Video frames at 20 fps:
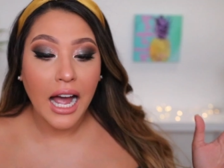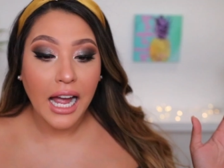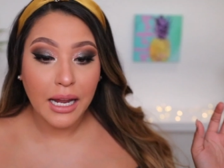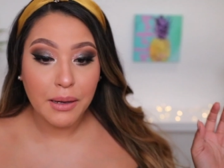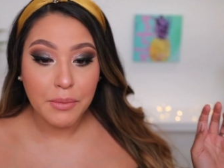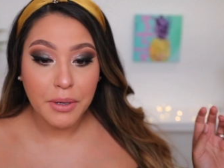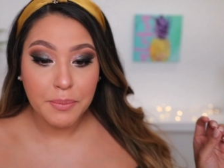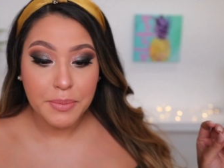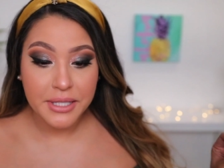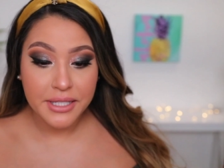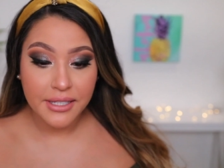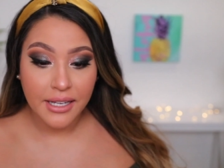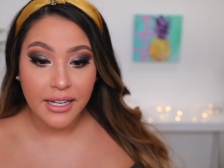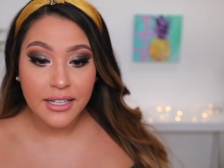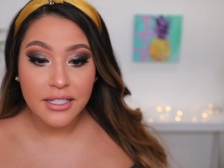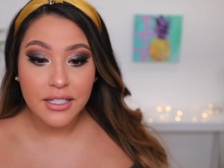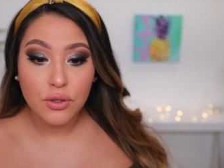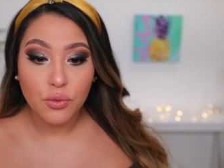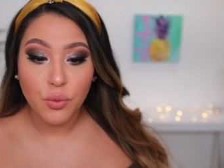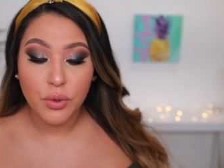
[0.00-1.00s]
I'm
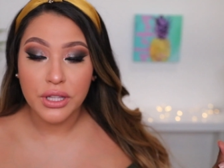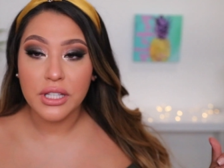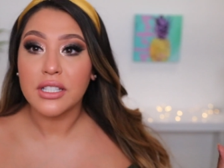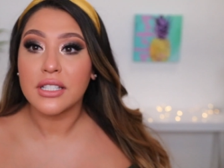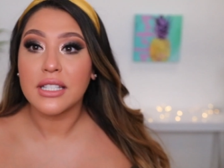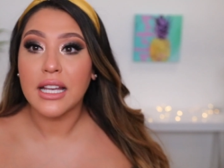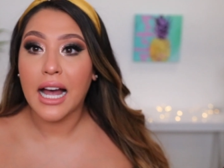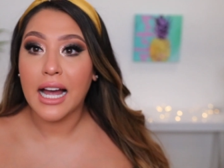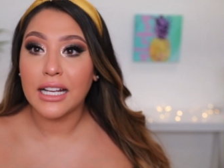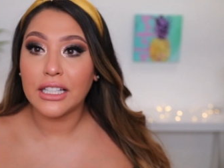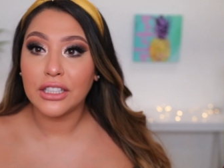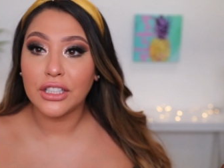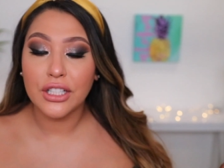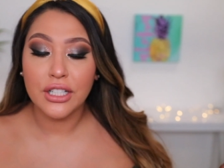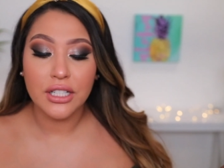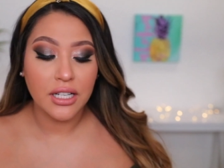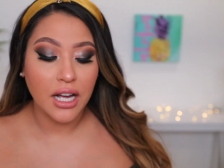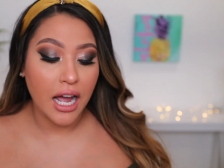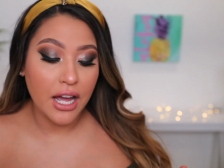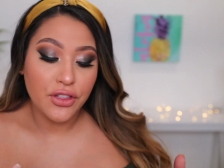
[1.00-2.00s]
obsessed with this eye
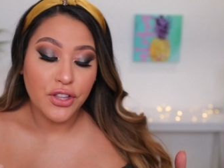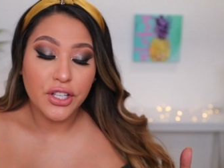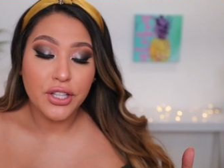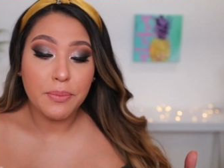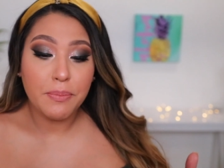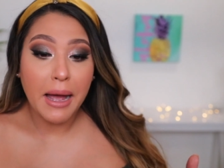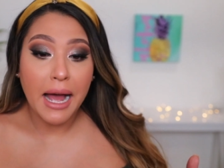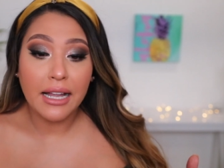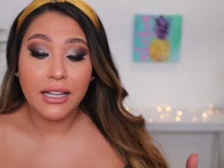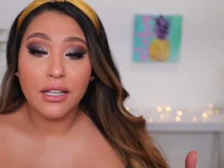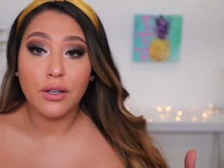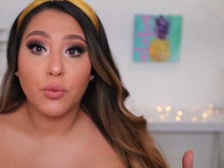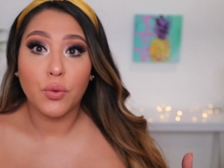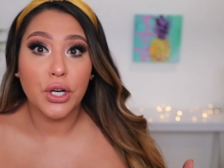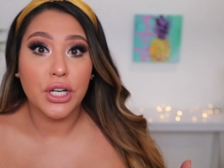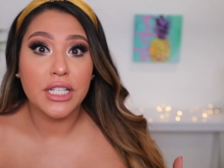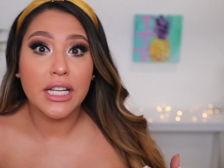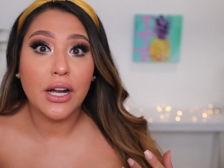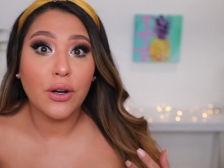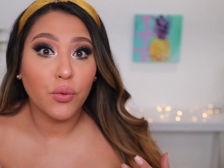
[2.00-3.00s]
look. I thought the palette
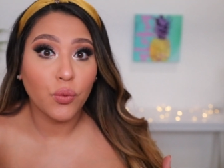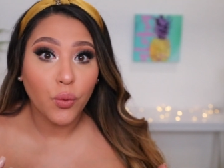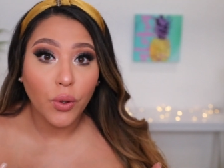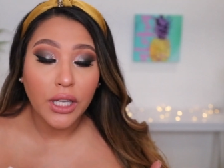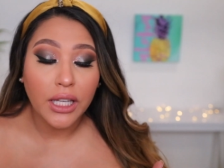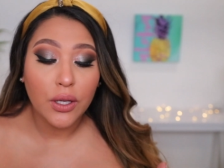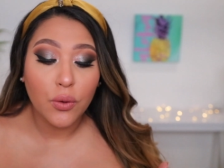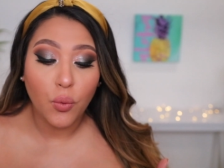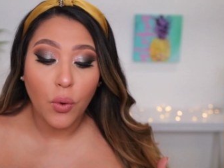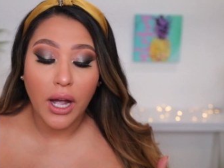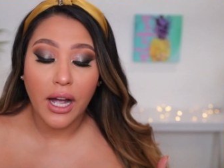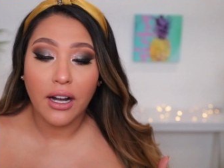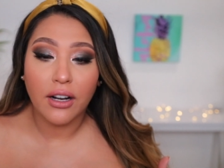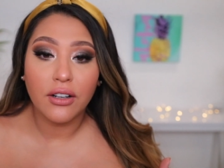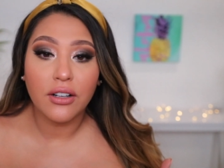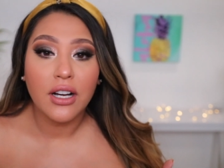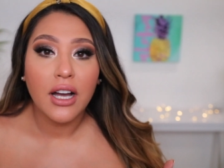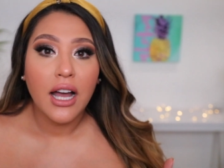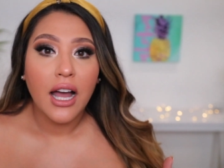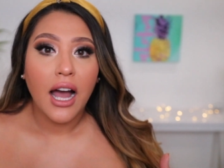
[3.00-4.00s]
worked out really
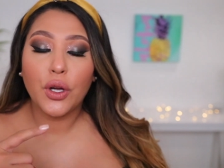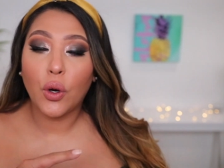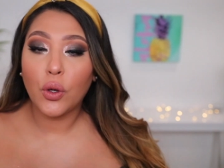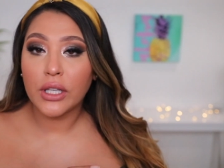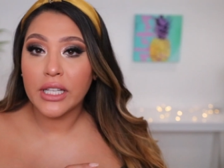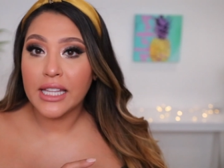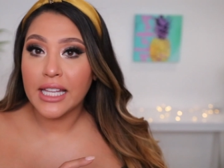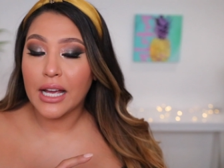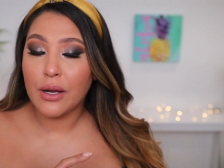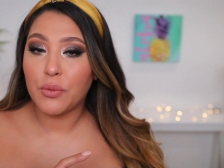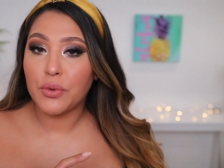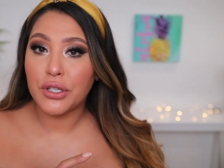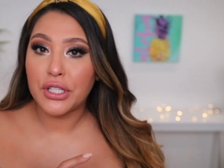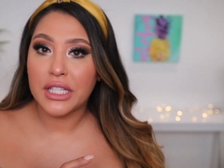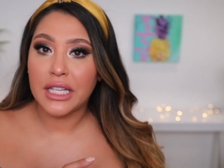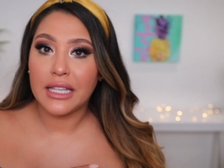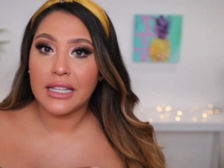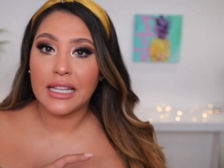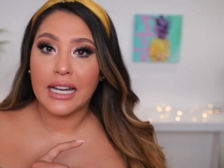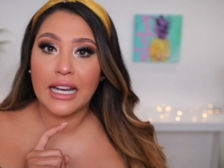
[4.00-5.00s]
well. The only thing I will
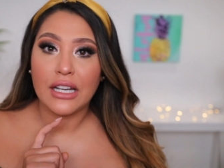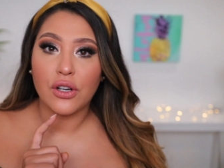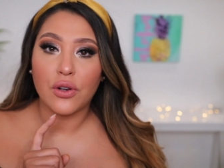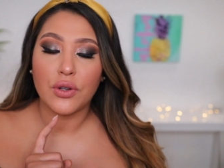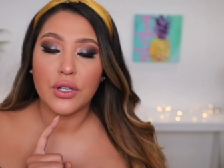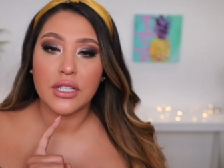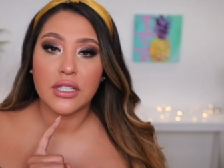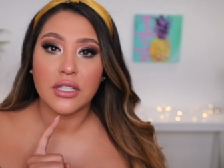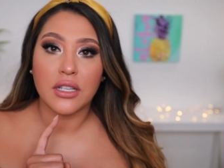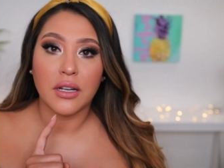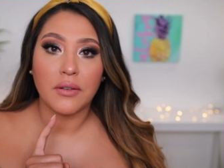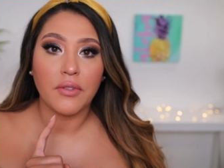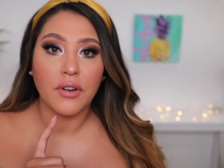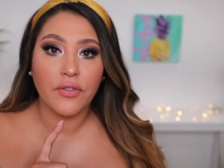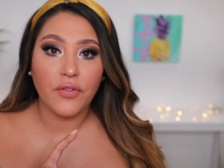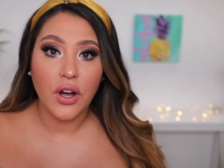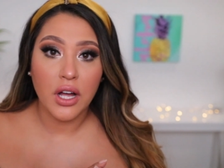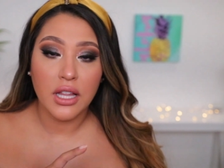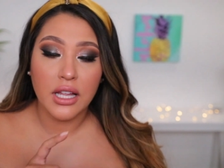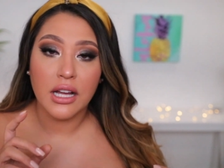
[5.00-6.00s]
say that I noticed some
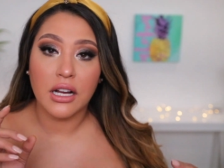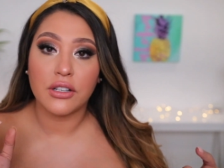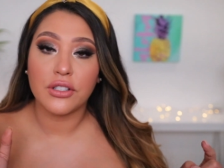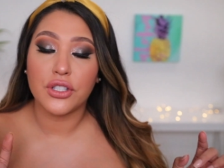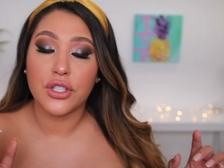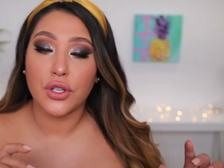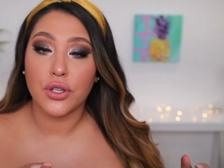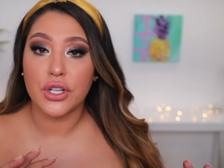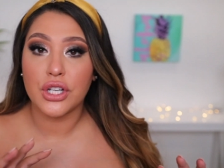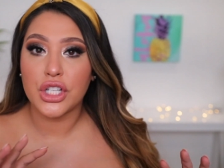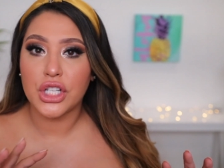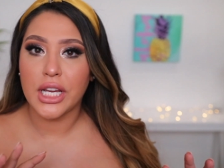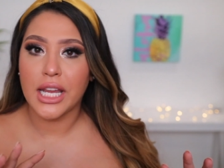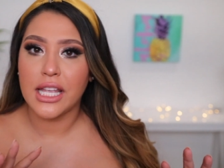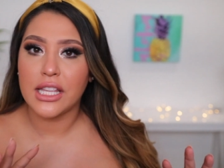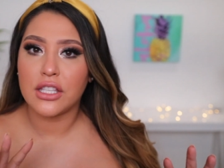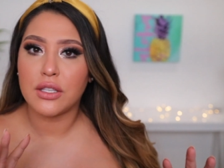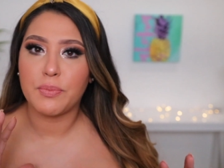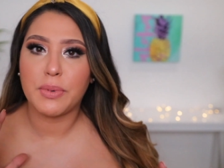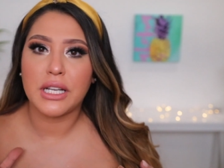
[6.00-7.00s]
fallout on certain
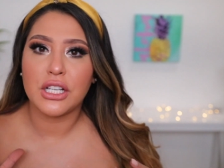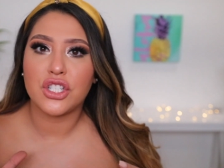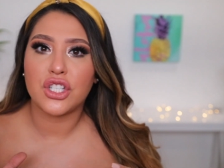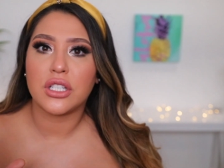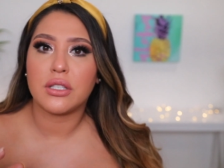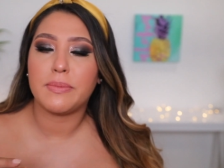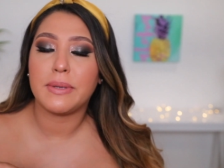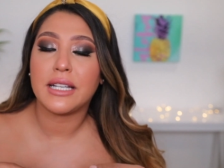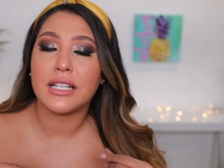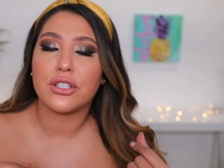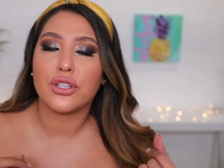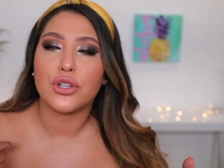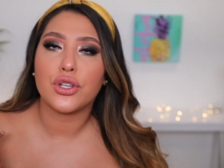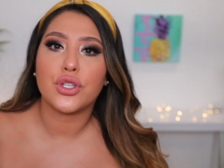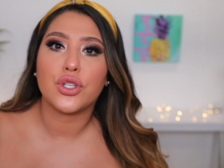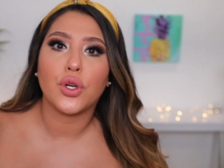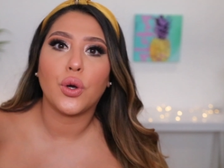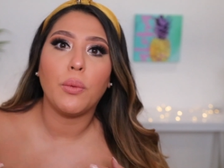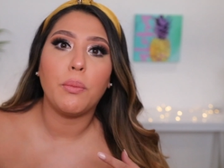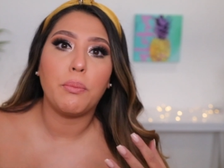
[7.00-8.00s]
shades, but it's just because they're
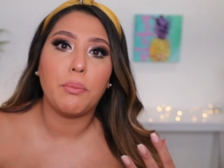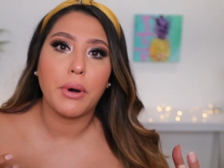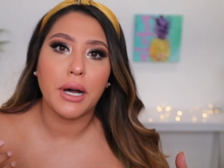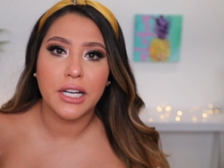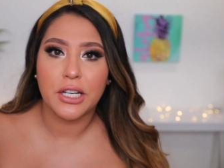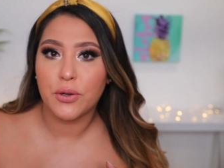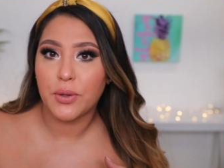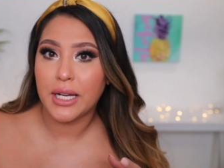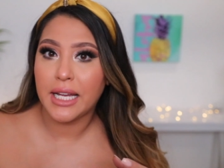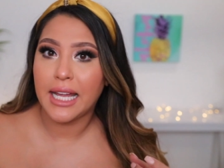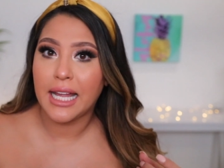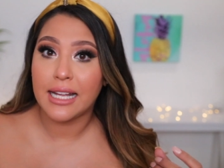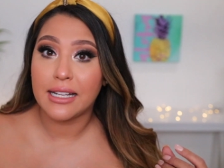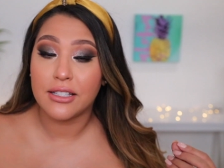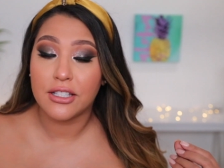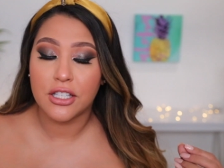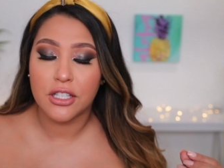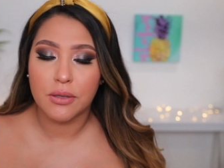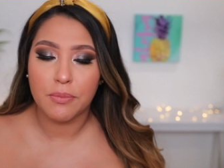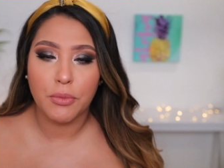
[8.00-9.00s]
so buttery
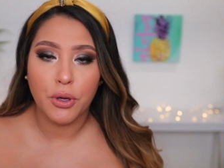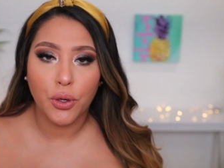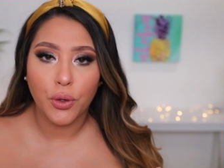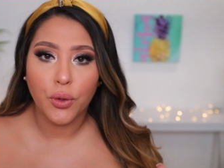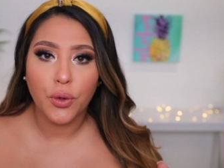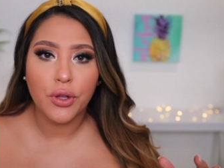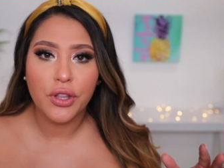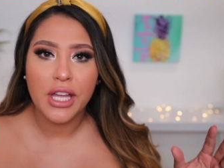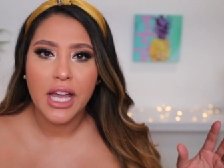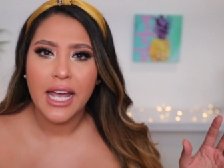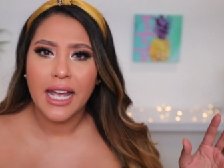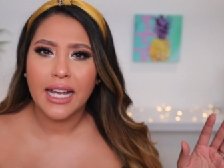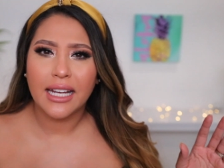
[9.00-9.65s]
and smooth.